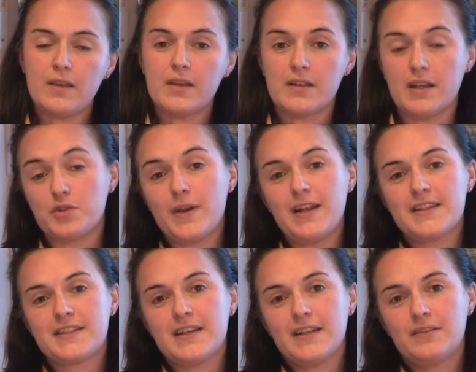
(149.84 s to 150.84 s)
As well
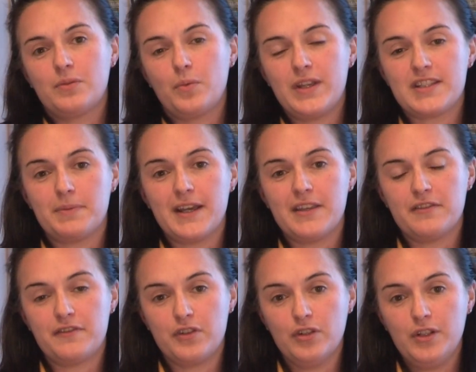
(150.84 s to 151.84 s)
as that, we supply the
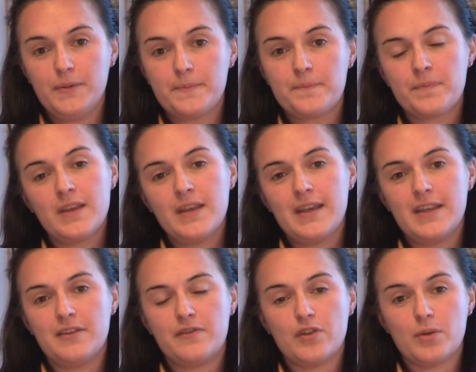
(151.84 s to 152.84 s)
fuel
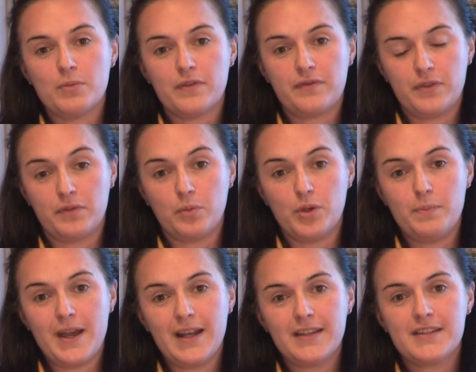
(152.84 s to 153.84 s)
in the form of the wood
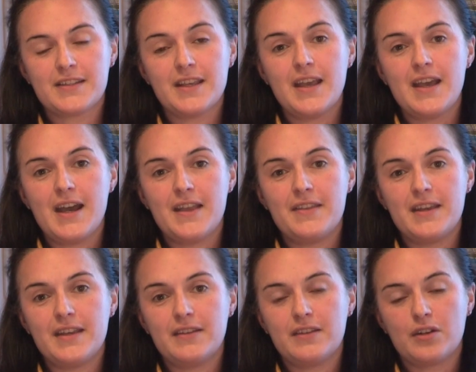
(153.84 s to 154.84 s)
pellets, and
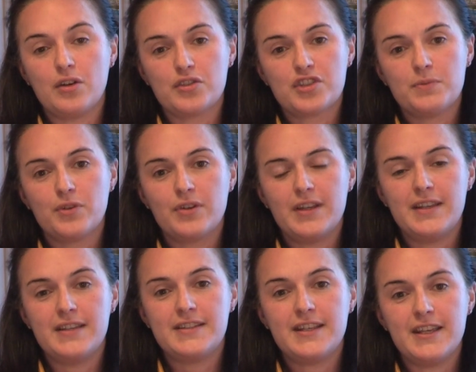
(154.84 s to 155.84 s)
then the customer
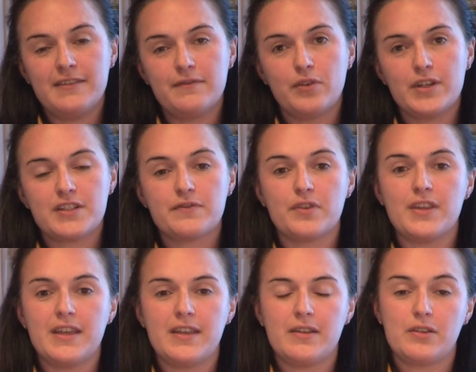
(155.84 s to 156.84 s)
is invoiced for
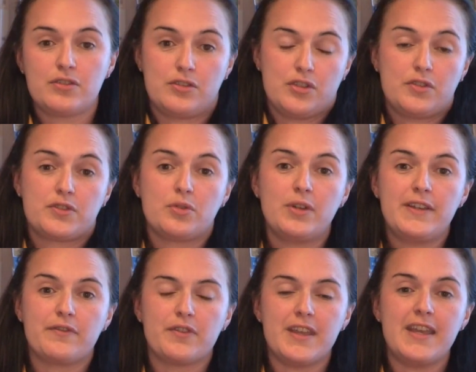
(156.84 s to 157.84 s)
just
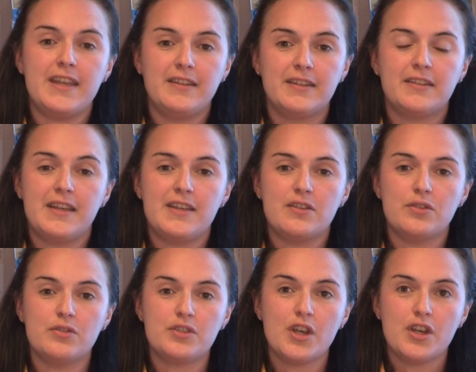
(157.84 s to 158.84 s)
solely for the heat that they
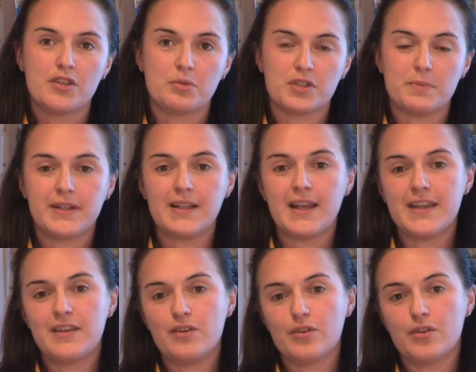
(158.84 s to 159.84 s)
use. So it's a bit
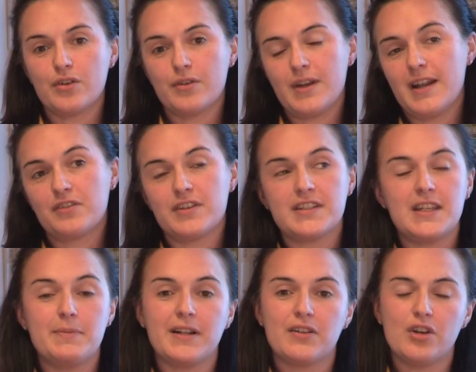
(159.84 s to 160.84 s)
like your
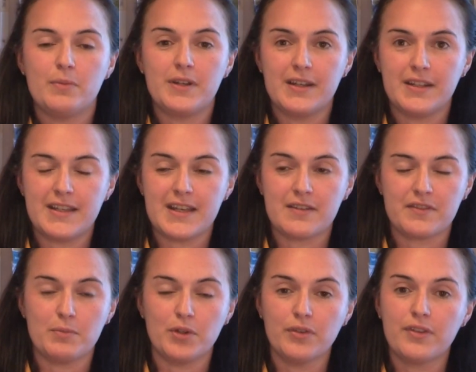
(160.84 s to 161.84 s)
electricity bill coming in at the end of
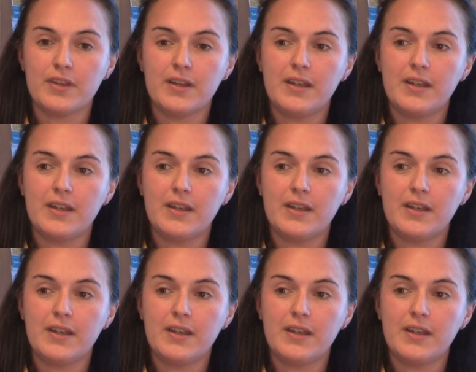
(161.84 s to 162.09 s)
the month.